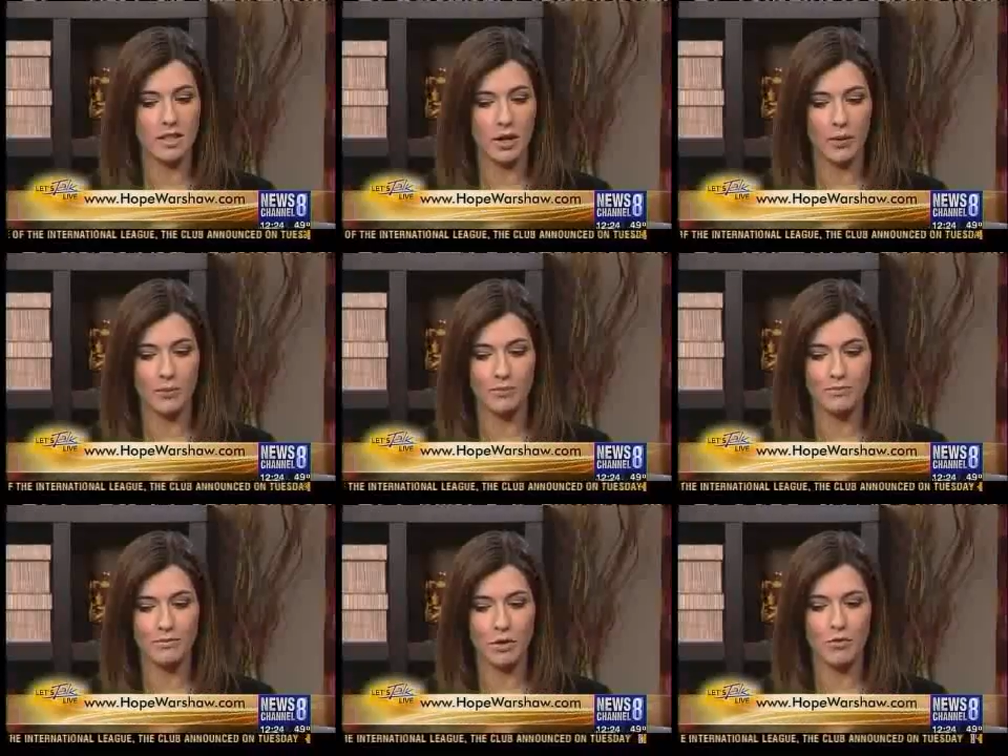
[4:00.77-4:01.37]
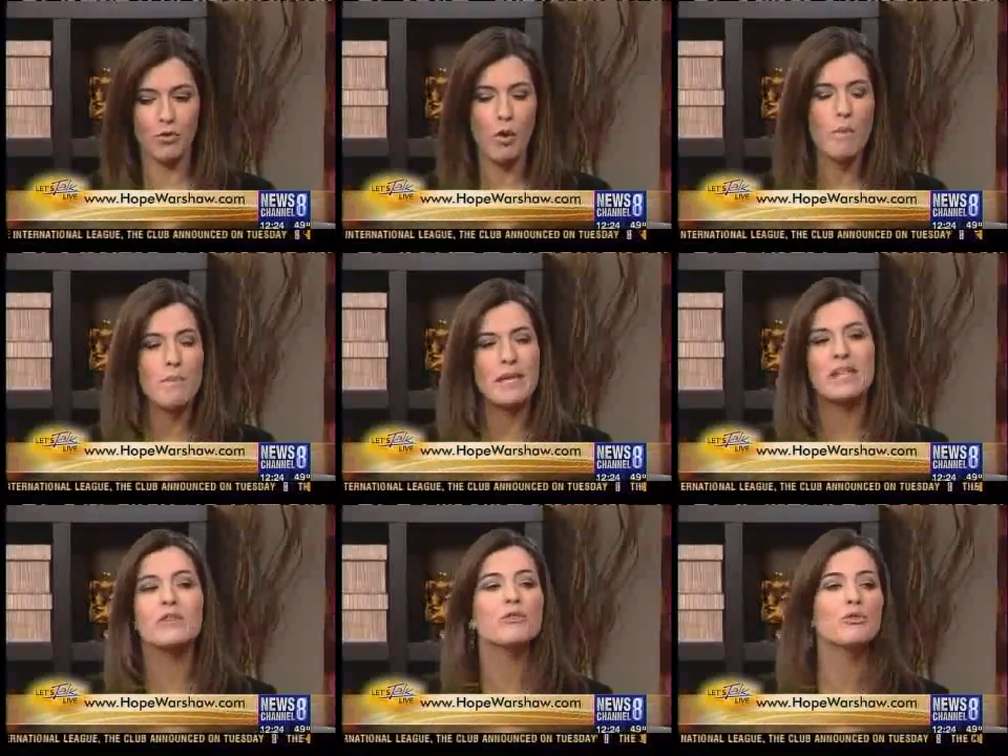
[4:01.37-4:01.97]
you know, the
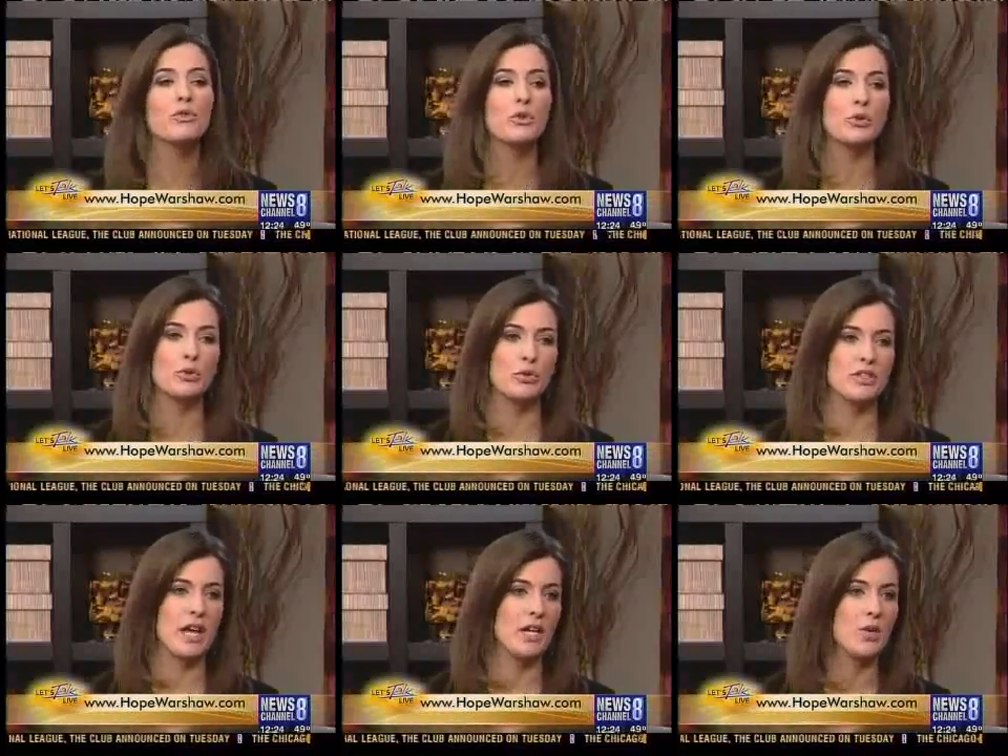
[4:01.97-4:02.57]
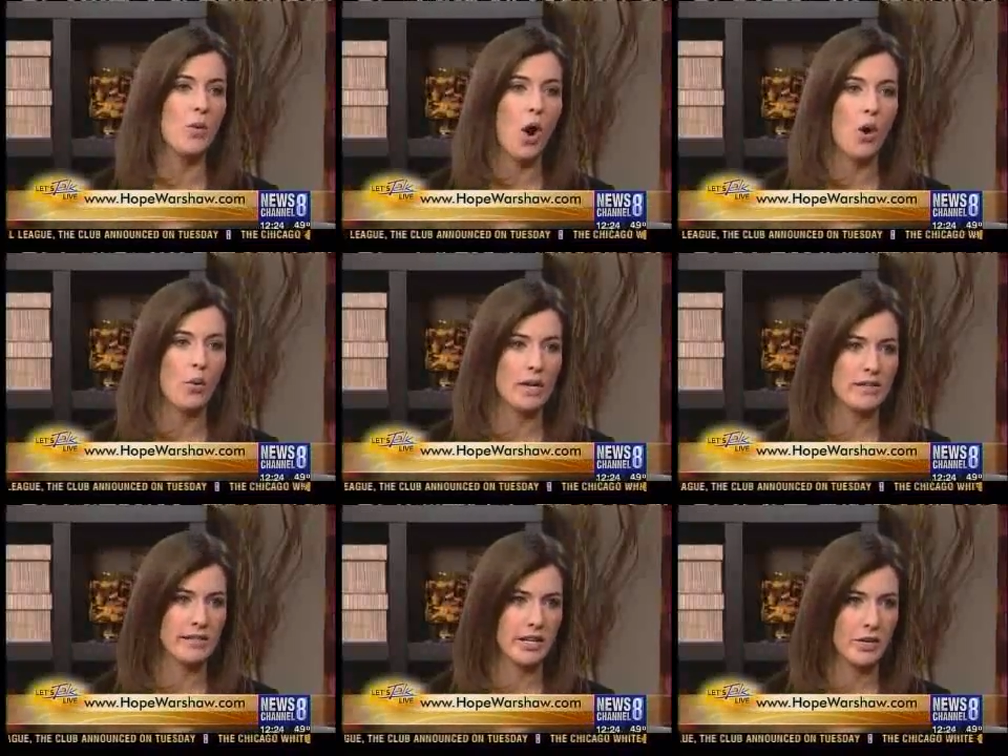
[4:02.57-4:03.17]
forbidden foods that you
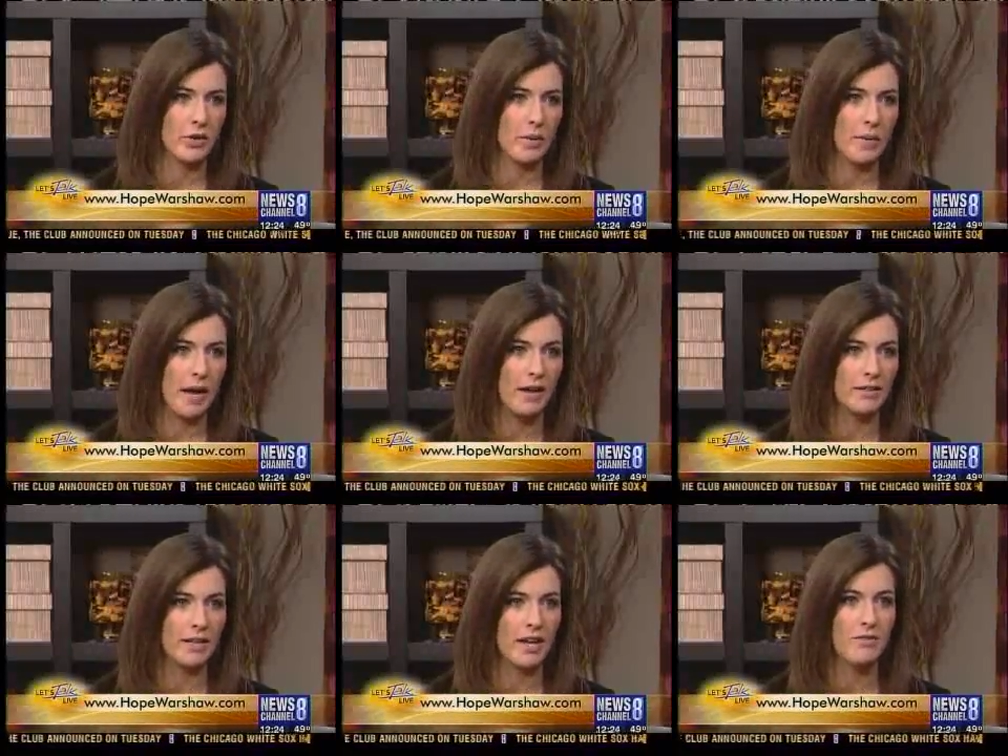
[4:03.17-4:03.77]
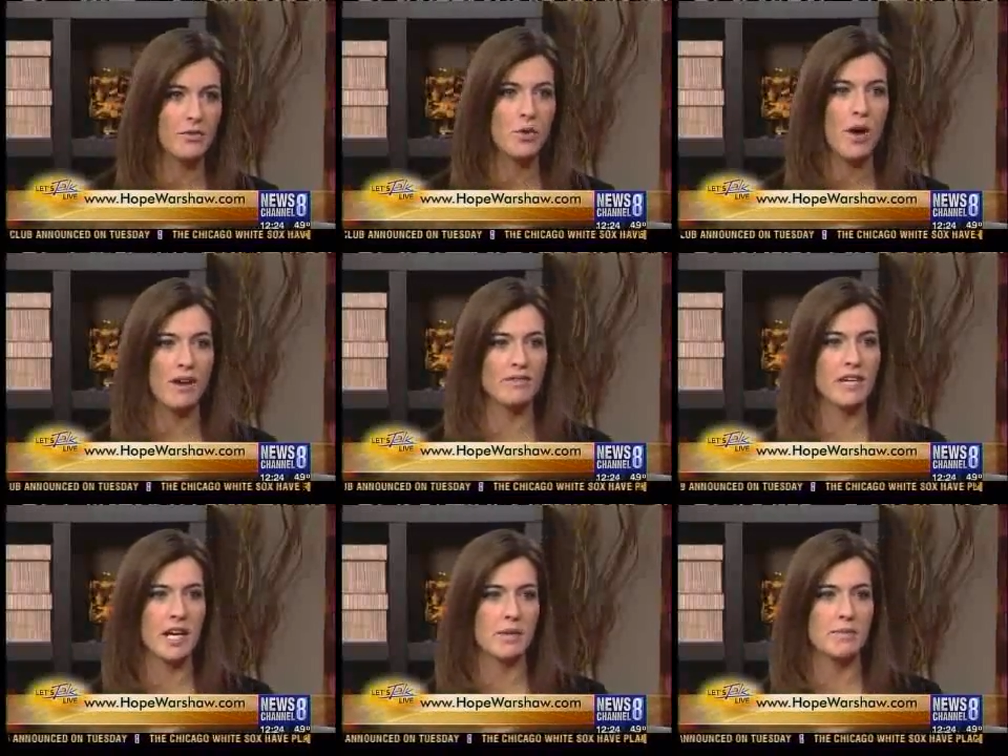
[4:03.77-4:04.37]
always hear about? If you
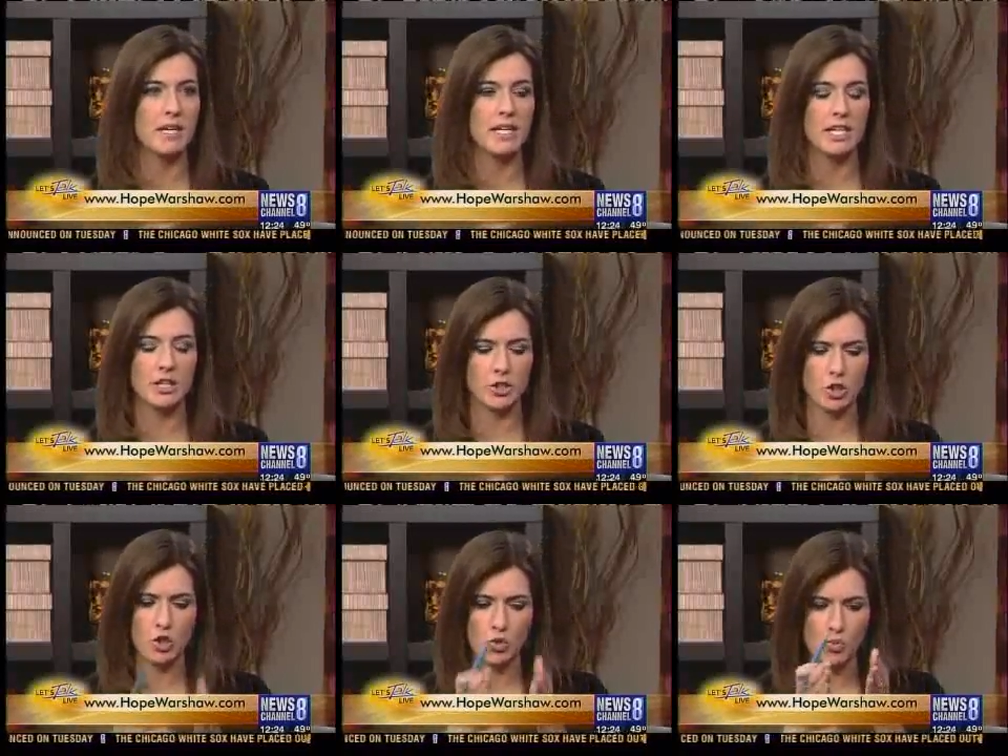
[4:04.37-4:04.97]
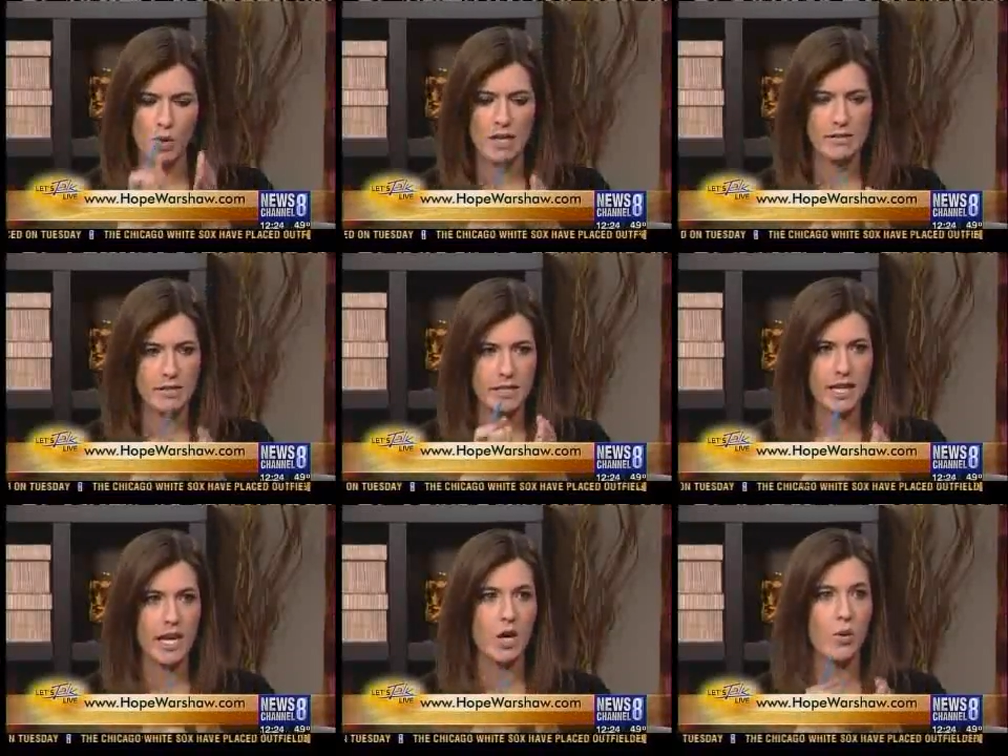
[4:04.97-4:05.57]
have diabetes, you must
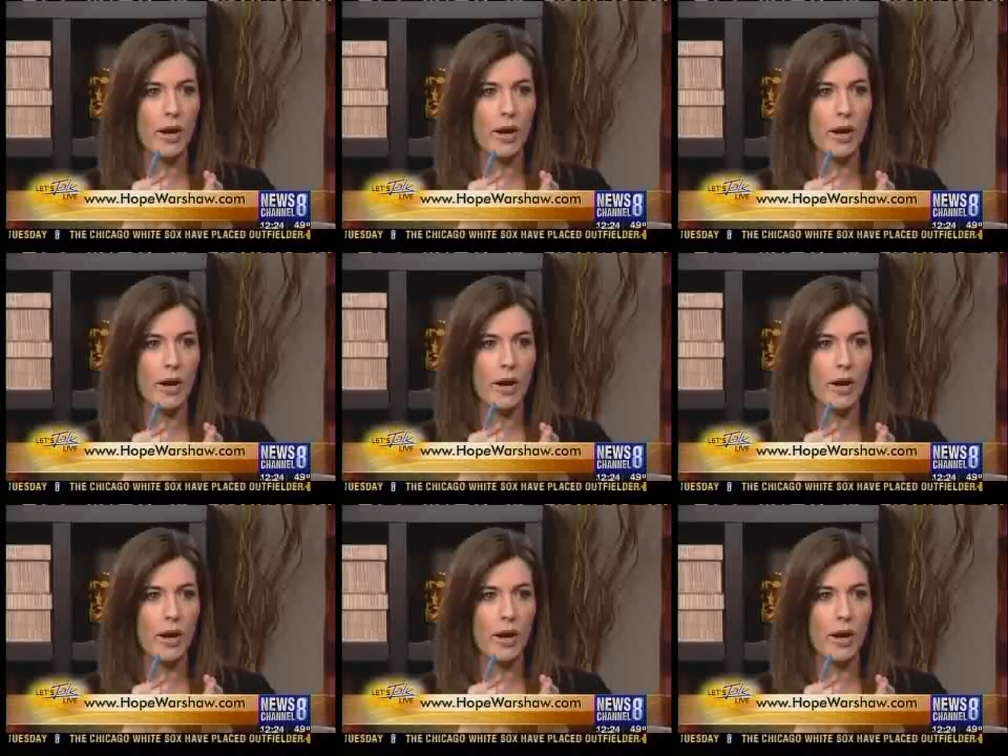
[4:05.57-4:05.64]
stay